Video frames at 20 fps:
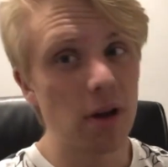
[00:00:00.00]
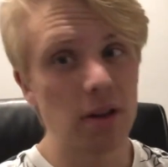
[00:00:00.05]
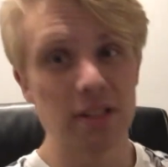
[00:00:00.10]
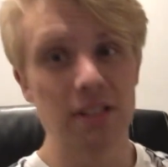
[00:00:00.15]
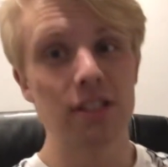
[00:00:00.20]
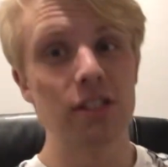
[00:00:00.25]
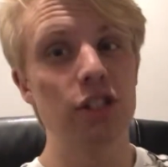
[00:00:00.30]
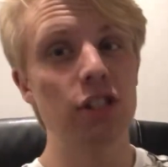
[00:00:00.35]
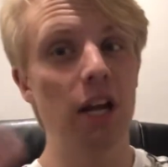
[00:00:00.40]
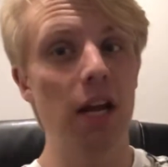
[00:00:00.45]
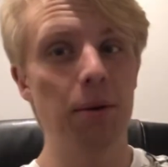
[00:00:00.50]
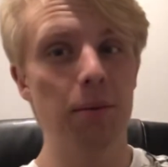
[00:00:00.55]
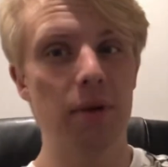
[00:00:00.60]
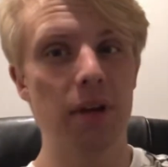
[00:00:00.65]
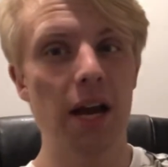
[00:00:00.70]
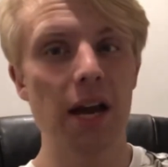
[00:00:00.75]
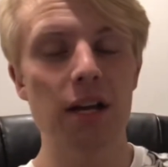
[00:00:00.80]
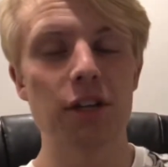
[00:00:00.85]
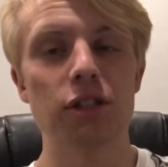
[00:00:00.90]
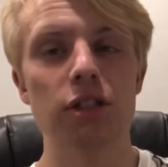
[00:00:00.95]
It's a chain
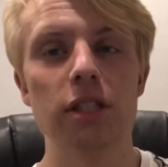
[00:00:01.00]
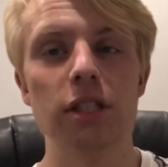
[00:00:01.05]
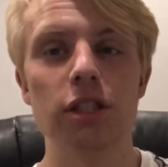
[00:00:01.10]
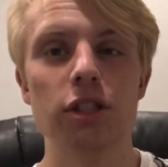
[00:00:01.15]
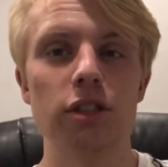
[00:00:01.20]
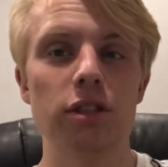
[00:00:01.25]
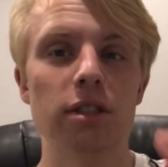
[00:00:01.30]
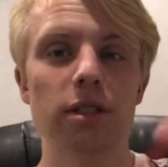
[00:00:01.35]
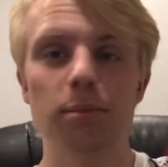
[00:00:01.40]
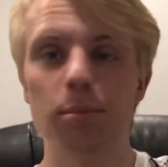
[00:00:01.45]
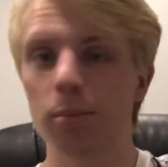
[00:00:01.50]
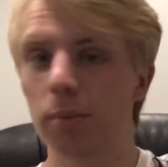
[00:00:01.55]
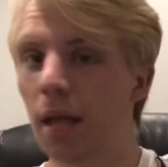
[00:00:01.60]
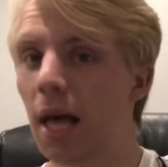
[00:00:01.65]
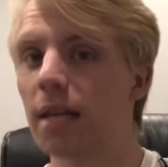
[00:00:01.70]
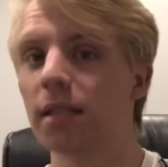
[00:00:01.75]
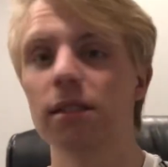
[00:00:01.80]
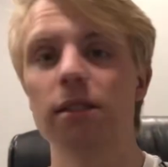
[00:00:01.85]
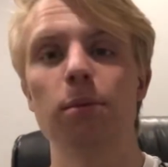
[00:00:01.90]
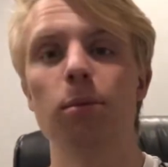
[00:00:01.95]
reaction. It just
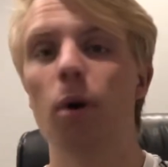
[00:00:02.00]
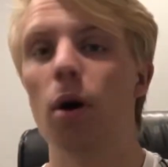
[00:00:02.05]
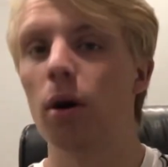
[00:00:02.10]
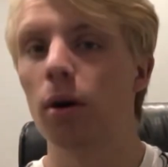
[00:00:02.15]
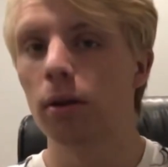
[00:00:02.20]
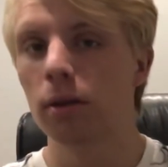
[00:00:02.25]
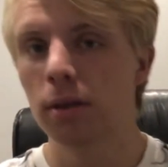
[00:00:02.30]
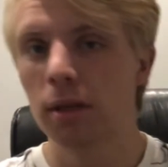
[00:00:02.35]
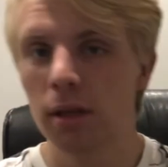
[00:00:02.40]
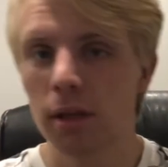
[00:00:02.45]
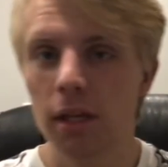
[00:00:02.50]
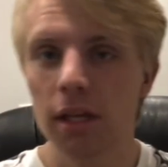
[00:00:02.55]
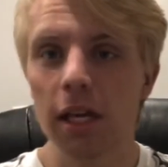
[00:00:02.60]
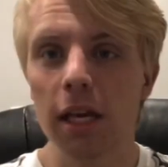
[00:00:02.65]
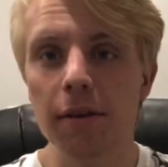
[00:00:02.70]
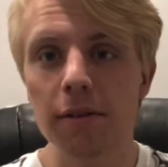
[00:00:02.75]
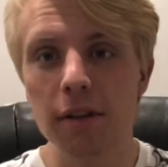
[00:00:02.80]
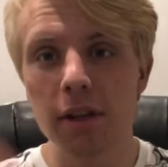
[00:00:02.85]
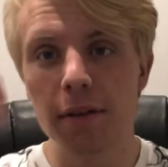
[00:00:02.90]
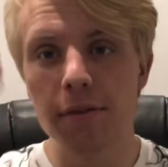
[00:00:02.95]
blasts them all,
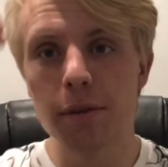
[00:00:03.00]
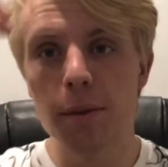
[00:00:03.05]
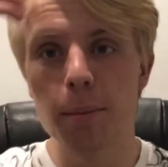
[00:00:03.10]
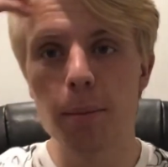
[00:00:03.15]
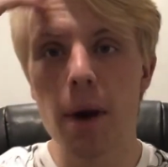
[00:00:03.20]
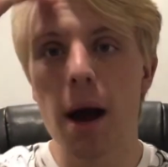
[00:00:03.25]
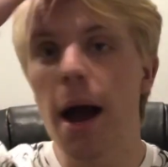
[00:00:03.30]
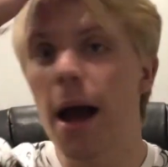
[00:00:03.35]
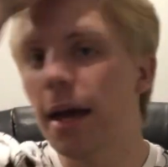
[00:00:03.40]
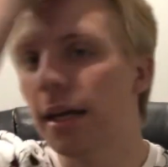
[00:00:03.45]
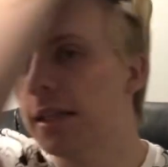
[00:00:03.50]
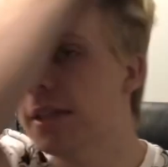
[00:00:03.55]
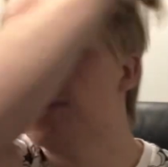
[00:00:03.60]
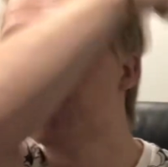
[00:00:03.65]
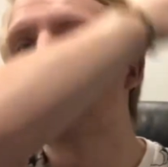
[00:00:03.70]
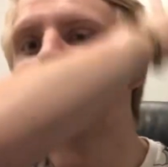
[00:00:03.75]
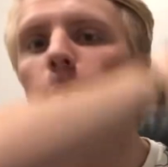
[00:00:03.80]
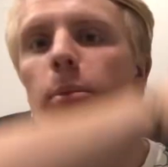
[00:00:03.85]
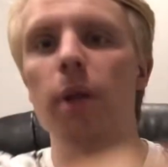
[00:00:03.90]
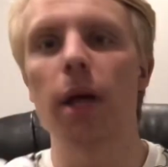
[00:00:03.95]
even if the mine is
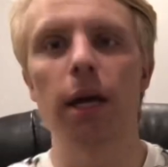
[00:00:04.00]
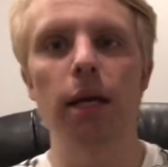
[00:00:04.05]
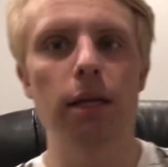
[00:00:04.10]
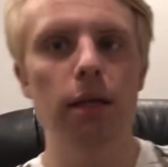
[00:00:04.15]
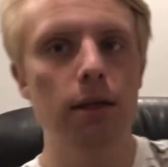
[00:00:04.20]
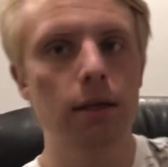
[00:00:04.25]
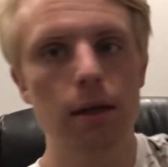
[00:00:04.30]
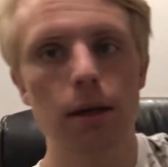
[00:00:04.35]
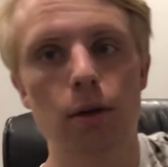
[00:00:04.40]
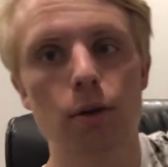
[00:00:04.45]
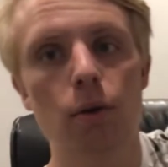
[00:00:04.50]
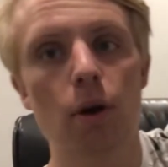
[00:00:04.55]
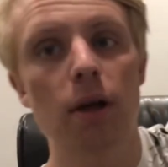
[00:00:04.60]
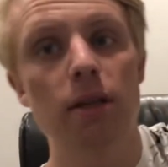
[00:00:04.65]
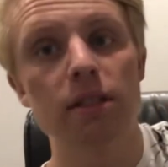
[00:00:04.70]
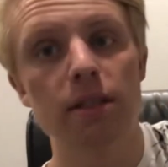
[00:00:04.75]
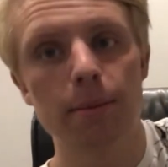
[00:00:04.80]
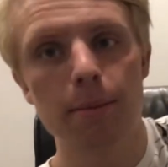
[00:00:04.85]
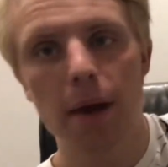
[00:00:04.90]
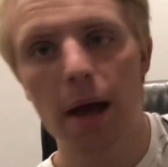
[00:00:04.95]
from like across
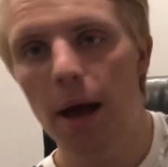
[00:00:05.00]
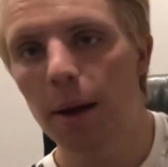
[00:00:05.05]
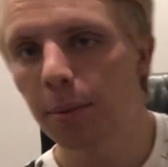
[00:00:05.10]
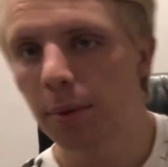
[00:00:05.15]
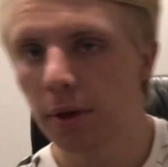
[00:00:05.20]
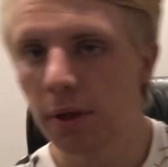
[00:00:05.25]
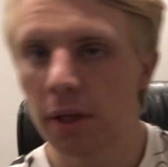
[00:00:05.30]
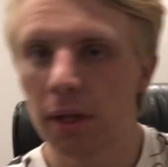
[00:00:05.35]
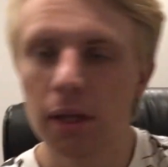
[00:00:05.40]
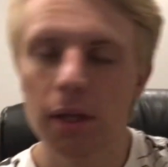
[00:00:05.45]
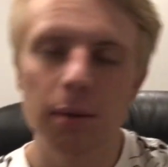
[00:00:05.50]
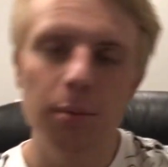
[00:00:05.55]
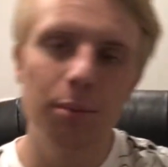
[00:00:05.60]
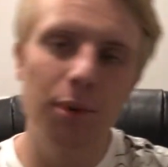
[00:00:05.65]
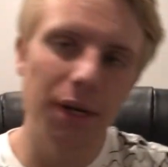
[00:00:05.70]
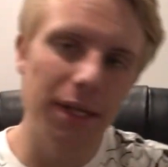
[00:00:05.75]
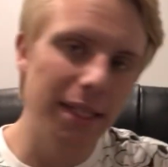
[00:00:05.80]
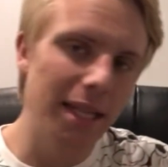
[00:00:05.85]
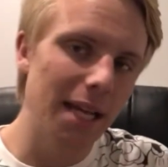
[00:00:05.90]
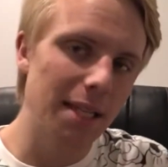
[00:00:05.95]
the map.
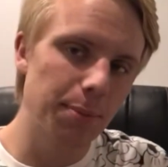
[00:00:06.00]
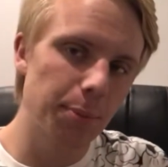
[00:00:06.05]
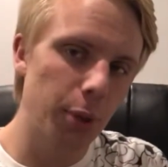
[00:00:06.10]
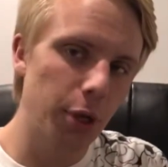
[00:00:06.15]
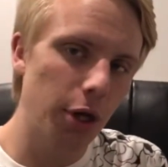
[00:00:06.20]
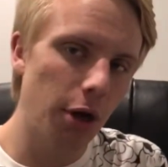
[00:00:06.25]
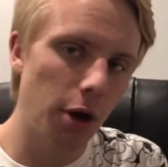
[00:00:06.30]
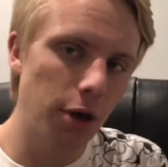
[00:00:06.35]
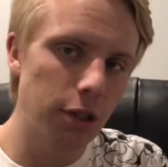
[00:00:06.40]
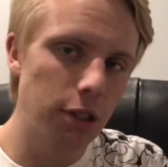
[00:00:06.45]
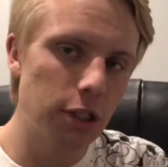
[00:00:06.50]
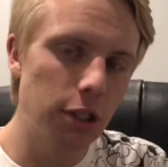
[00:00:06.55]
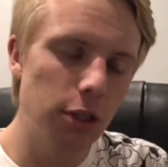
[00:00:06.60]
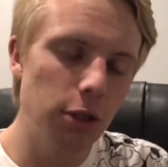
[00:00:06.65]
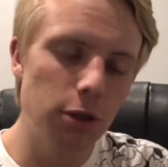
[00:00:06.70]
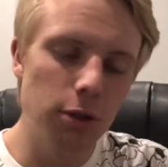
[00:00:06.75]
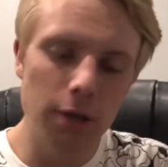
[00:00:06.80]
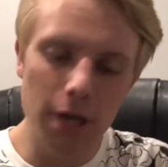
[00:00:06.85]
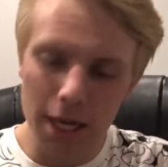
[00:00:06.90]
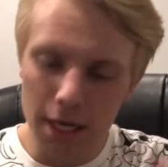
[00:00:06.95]
But that's pretty hard to
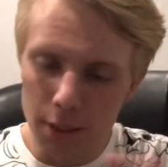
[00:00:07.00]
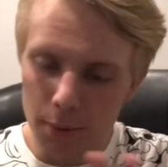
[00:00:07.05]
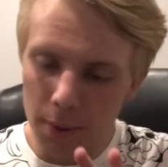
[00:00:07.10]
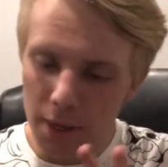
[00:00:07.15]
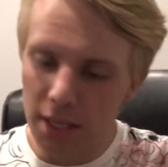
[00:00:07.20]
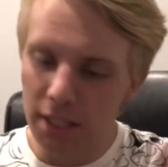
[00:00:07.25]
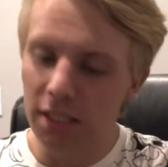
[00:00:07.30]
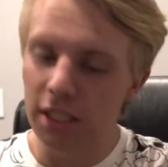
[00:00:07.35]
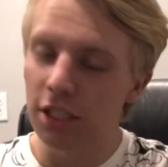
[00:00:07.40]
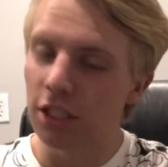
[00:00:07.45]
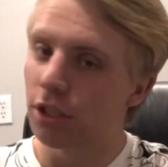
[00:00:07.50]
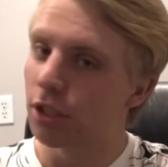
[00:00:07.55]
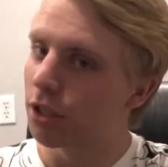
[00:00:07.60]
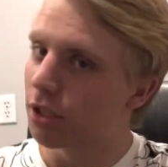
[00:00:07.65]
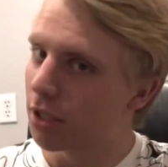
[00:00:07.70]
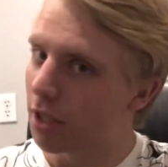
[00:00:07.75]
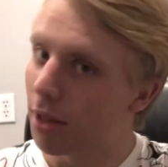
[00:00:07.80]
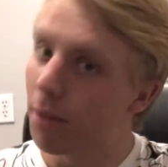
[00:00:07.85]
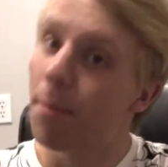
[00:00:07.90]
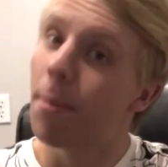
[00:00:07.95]
do. Anyways, it's just
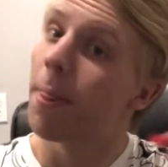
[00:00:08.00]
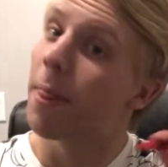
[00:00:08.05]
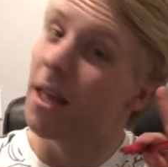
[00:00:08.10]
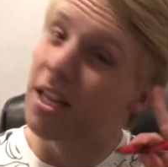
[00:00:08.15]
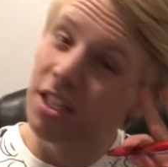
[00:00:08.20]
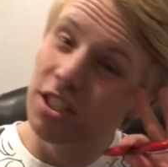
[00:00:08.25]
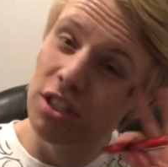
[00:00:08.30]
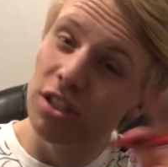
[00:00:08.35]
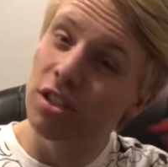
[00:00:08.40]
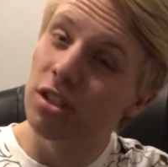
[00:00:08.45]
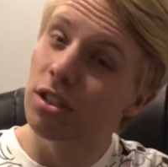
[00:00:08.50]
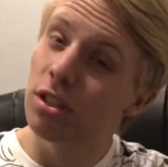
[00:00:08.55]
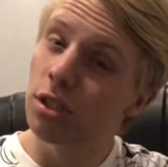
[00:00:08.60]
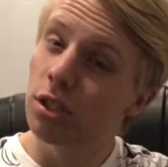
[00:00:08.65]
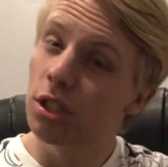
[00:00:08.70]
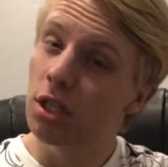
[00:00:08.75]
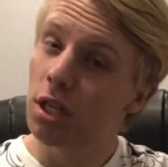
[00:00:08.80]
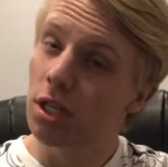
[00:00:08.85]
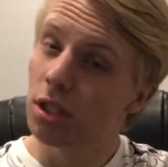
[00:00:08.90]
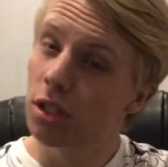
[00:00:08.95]
a
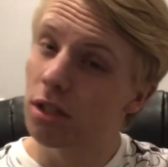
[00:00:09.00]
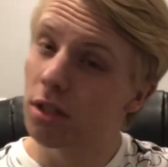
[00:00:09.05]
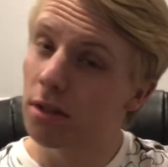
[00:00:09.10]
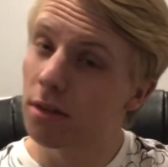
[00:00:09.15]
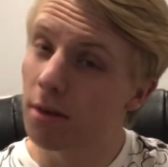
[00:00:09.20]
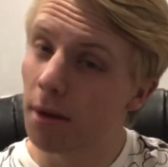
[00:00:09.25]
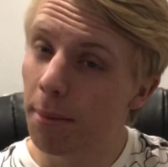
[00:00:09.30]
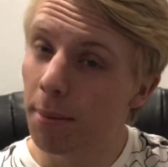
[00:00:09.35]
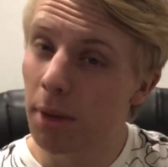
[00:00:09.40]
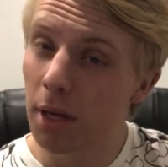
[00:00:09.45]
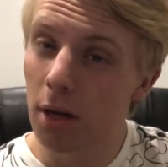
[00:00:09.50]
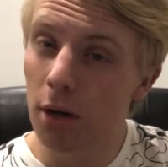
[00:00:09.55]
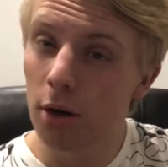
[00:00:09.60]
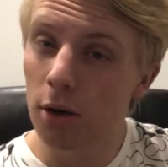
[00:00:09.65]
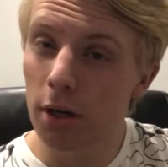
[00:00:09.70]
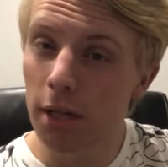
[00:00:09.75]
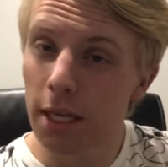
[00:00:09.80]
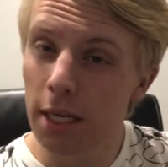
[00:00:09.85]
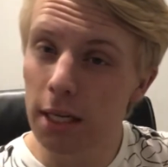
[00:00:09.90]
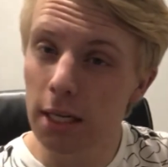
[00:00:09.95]
suggestion. I mean, or
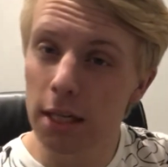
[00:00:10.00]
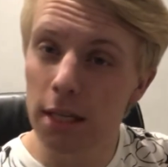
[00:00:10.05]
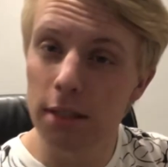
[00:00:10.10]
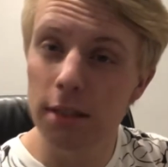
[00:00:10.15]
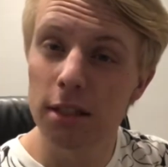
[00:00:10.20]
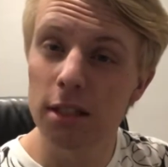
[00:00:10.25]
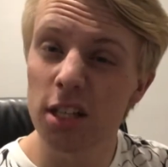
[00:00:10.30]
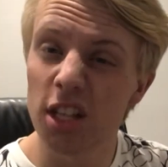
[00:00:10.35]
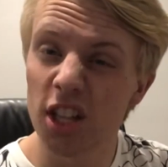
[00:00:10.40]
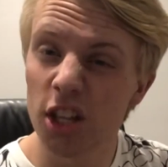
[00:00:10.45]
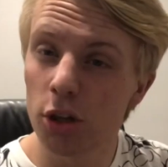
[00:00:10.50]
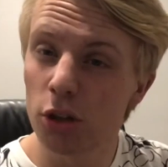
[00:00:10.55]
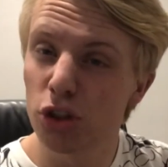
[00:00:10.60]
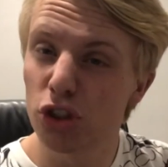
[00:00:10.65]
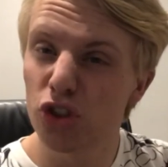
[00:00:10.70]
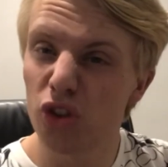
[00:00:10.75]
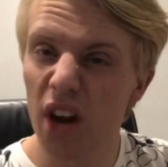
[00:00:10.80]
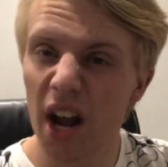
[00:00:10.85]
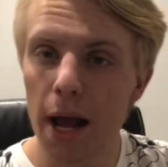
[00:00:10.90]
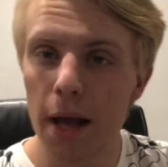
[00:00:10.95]
like it's a little
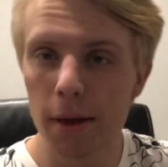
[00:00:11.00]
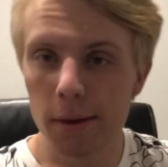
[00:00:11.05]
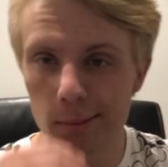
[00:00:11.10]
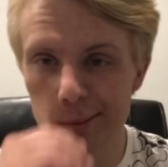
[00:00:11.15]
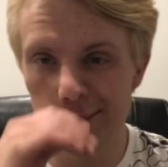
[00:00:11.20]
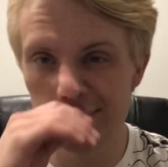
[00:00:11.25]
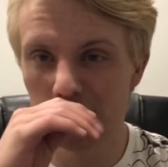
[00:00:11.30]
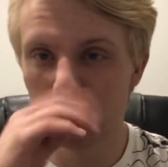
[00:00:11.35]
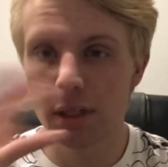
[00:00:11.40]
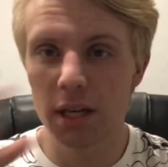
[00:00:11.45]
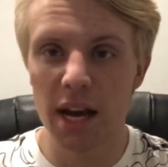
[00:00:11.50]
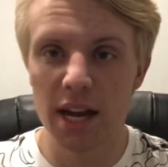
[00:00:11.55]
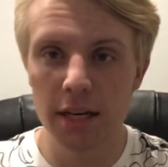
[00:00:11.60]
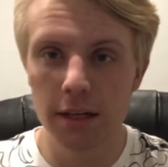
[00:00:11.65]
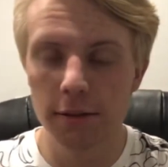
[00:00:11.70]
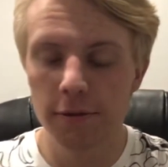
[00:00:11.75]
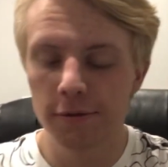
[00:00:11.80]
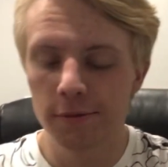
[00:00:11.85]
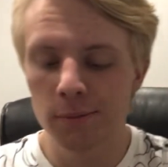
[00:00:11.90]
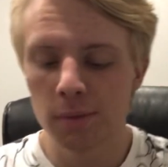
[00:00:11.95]
strat, kind of.